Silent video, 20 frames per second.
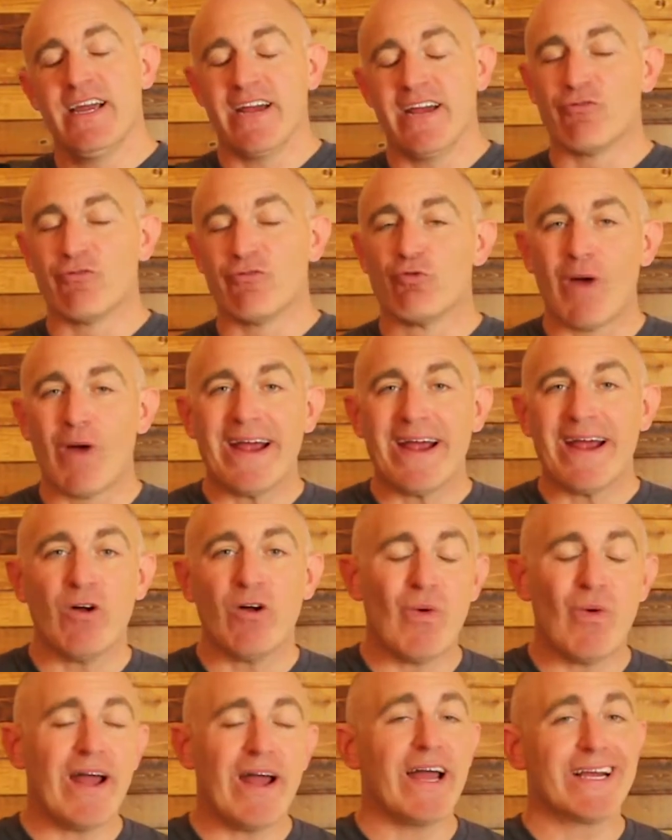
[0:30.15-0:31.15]
And right
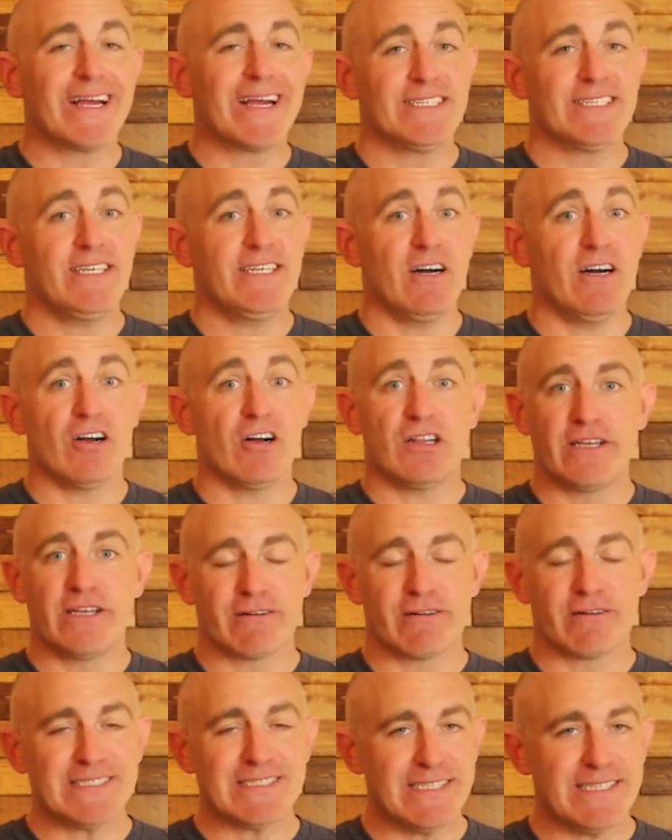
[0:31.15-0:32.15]
away I can tell,
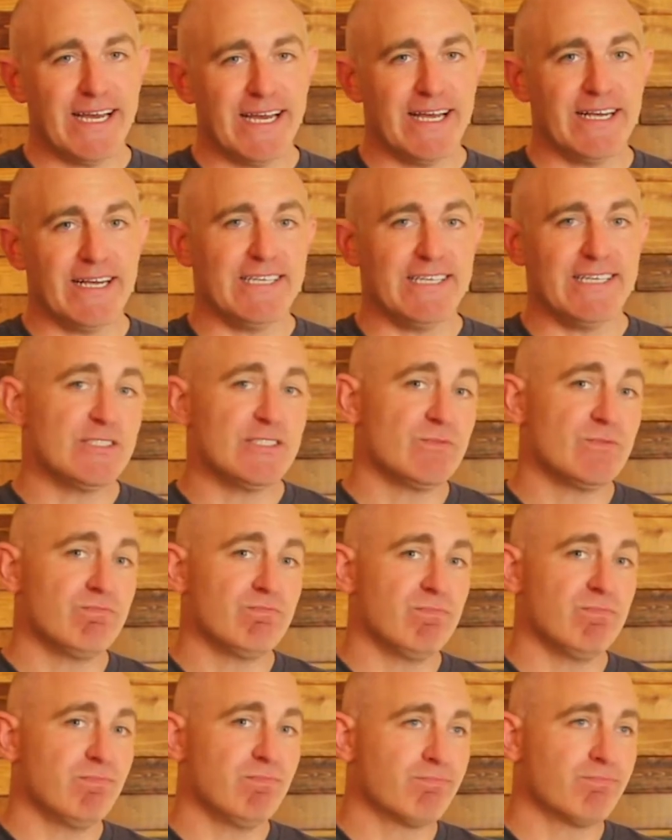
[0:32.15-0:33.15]
clear as day, is
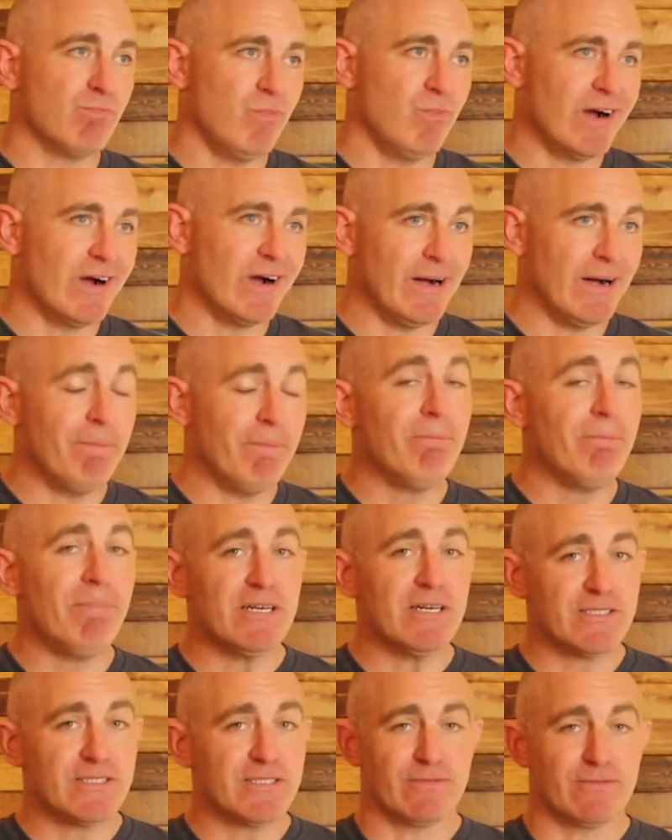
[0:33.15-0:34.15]
a
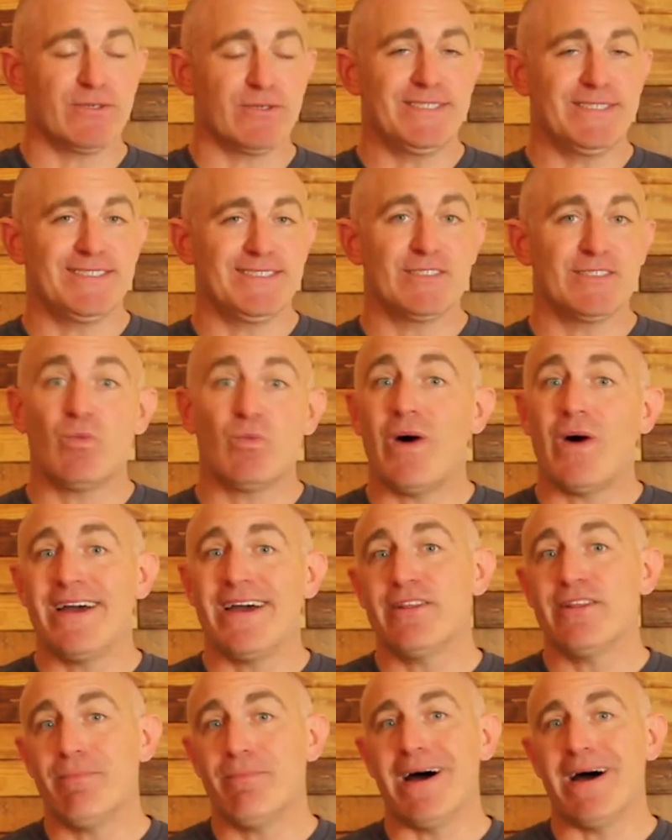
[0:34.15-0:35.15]
bunch of reasons
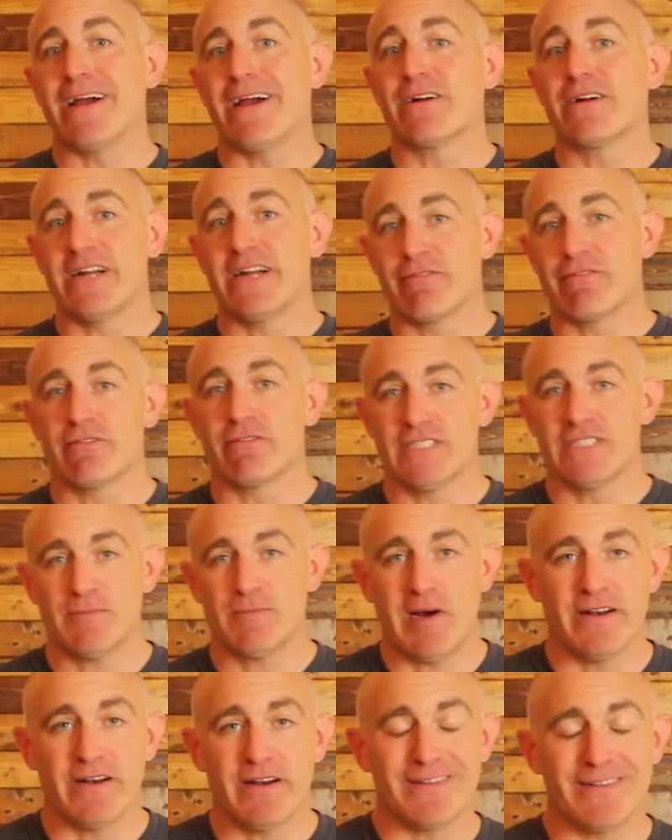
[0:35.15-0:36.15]
why the buyer never
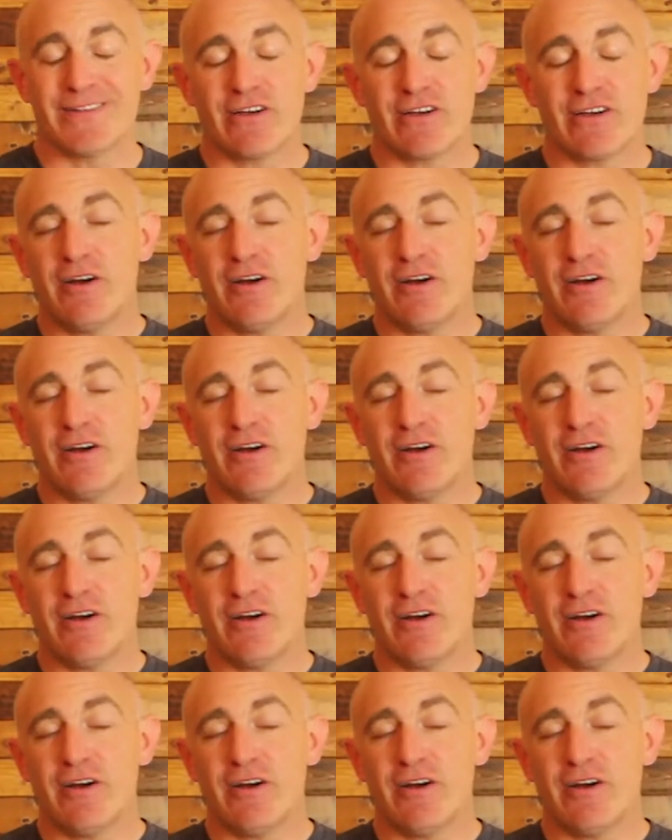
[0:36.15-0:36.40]
responded.